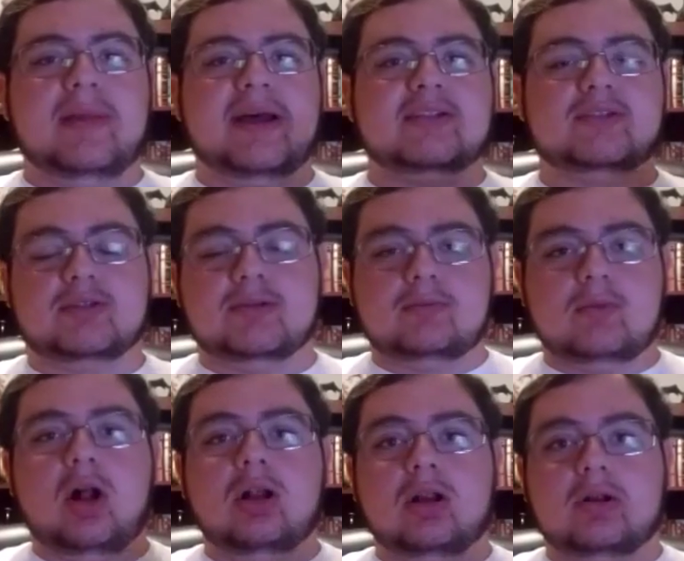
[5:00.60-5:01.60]
magic, or
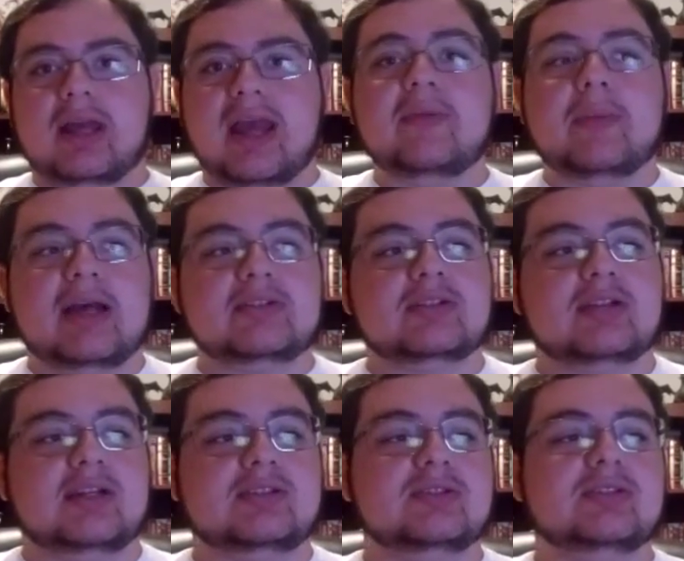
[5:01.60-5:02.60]
all arcane magic,
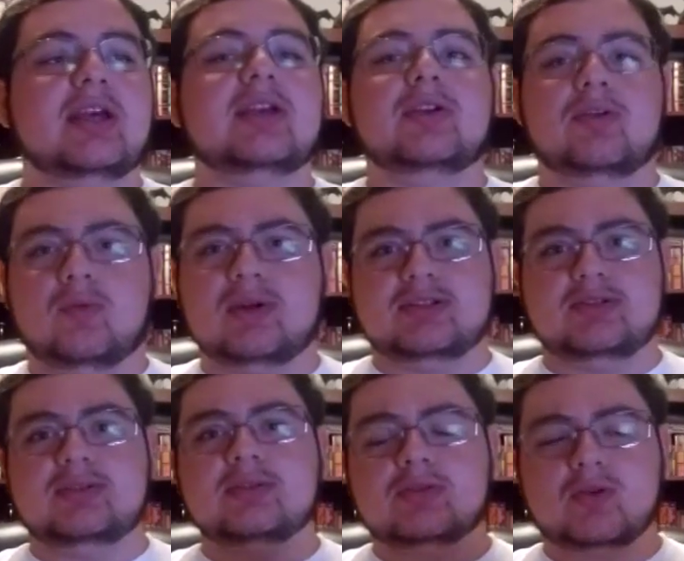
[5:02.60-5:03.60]
I should say,
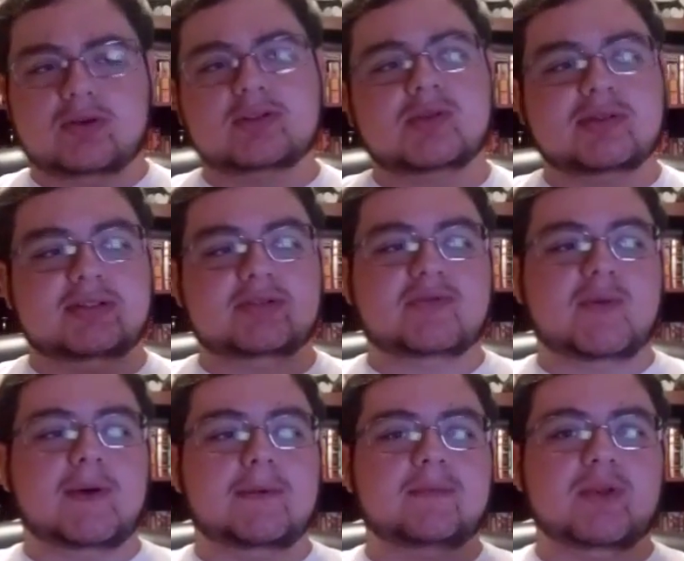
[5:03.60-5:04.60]
wizards and sorcerers,
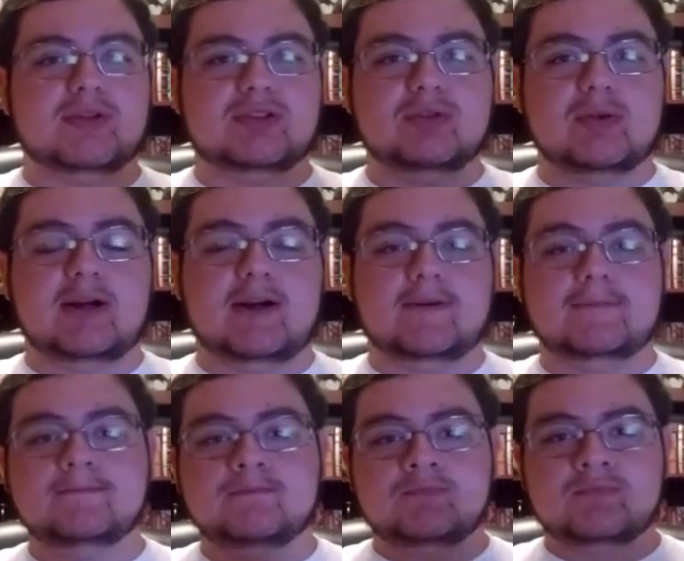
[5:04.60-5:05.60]
for those who
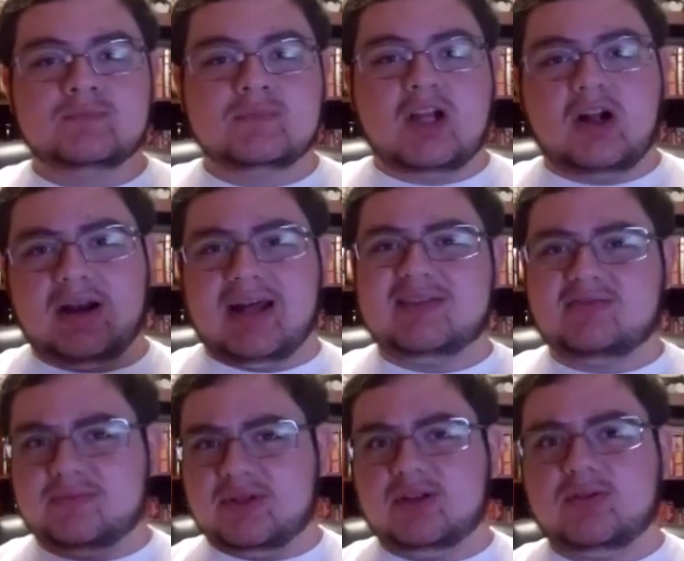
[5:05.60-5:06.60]
aren't as
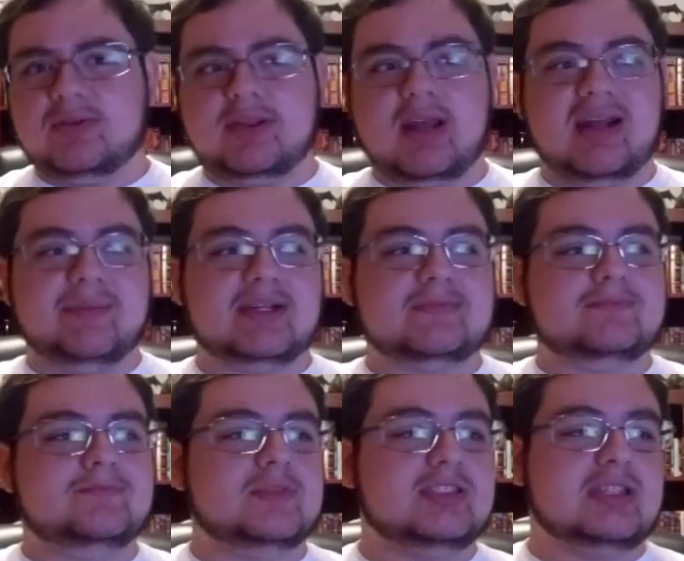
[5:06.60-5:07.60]
familiar with gaming,
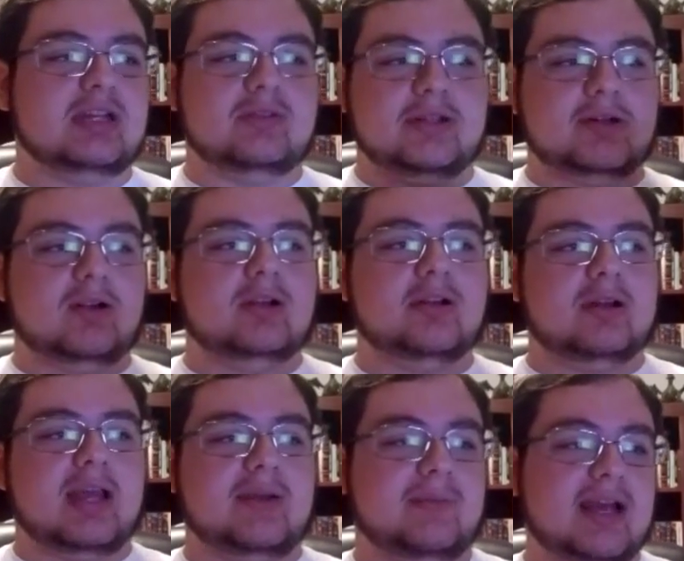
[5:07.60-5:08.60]
is generally called
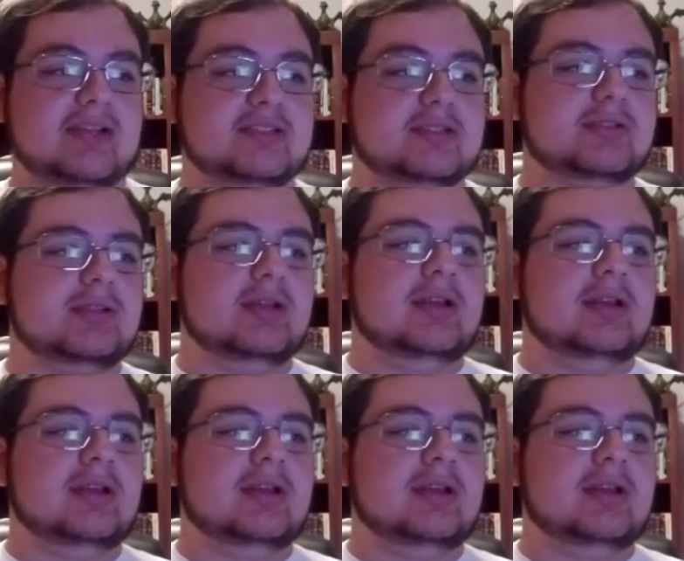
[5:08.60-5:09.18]
arcane magic.